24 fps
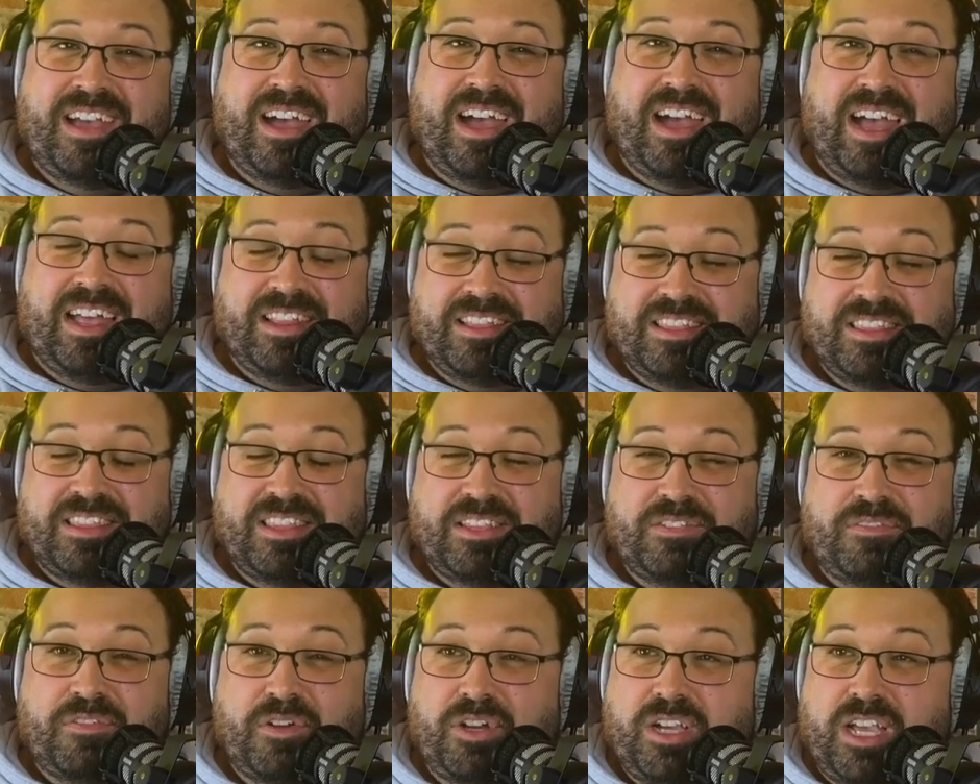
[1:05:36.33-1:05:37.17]
and the
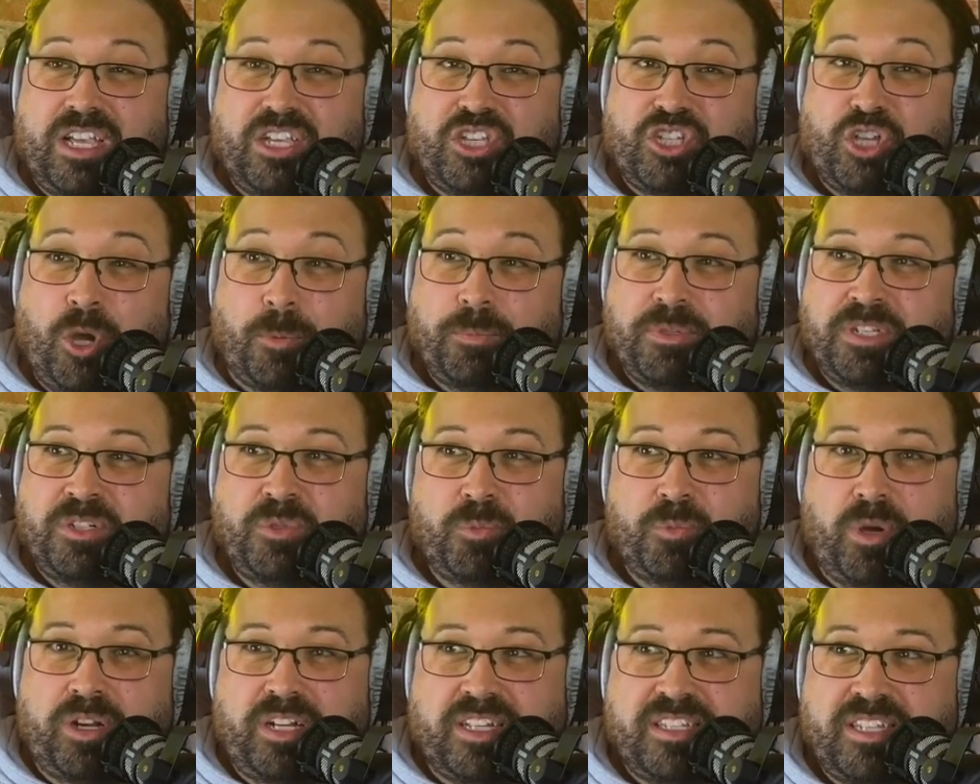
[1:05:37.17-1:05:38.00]
fucking shop didn't
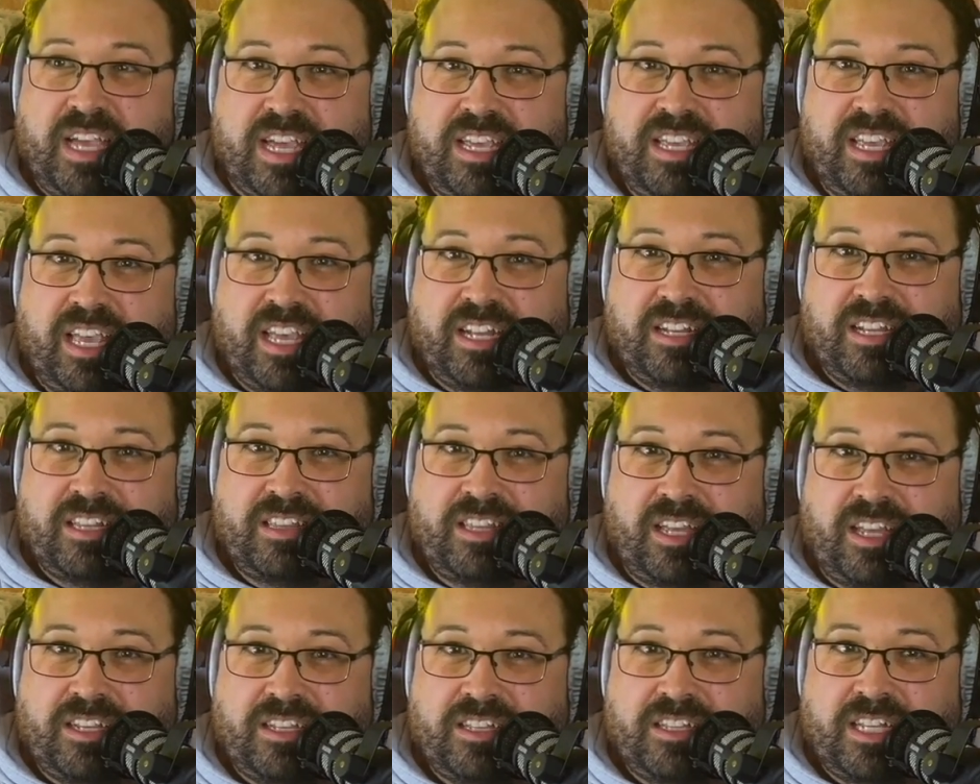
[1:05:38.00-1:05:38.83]
want to take it, did
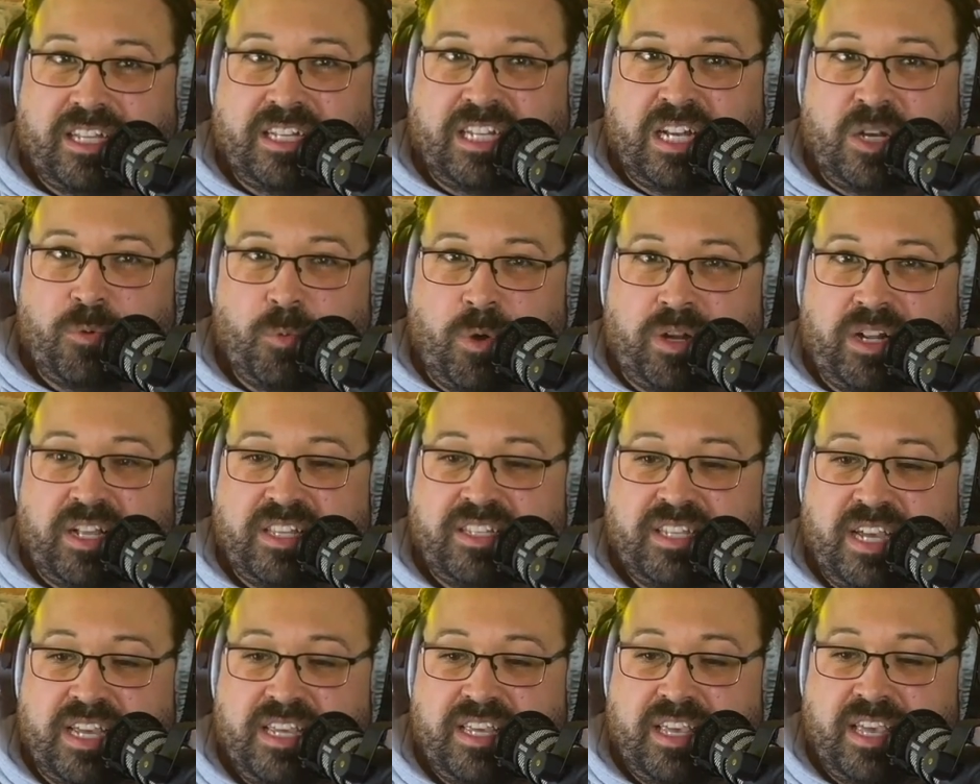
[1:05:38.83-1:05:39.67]
they? They didn't want to
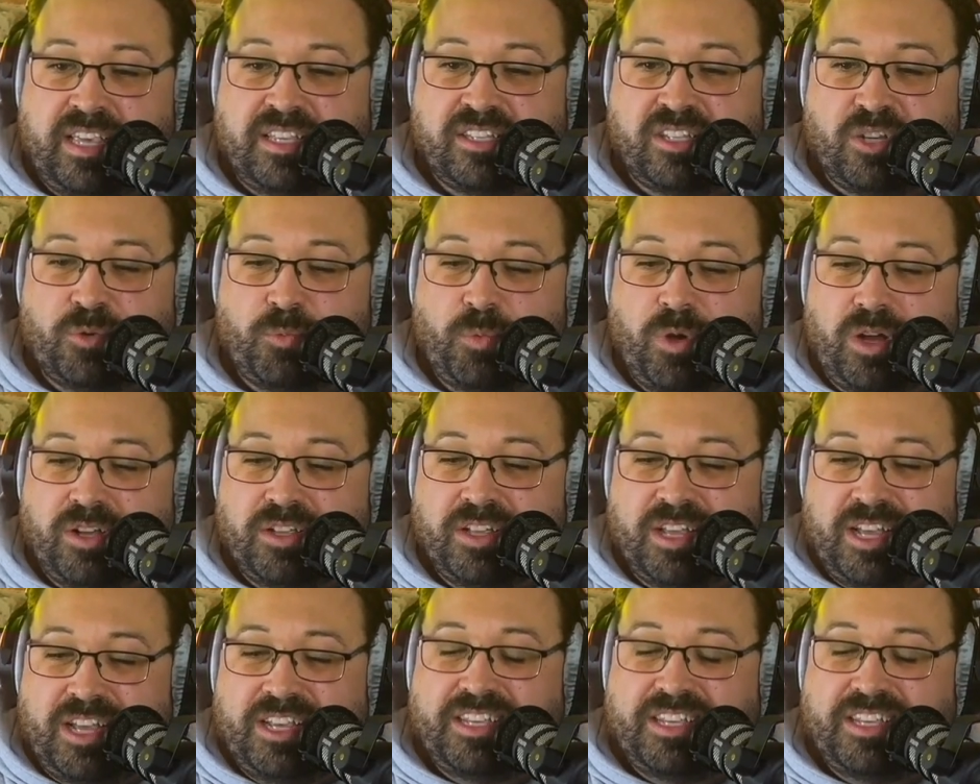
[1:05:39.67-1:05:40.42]
take it. So what?